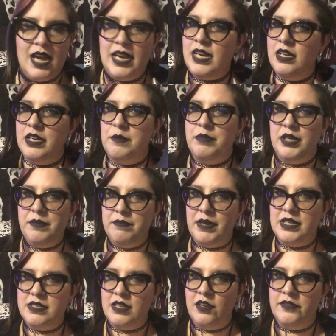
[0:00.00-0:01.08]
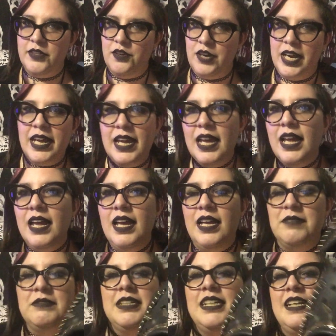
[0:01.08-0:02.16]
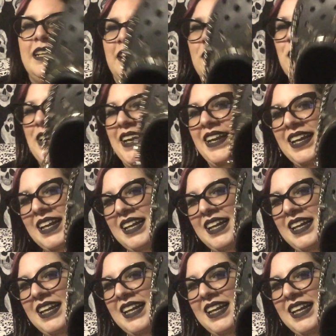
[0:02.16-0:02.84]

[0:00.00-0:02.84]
I gotta, like, bleep myself, don't I? Anyway,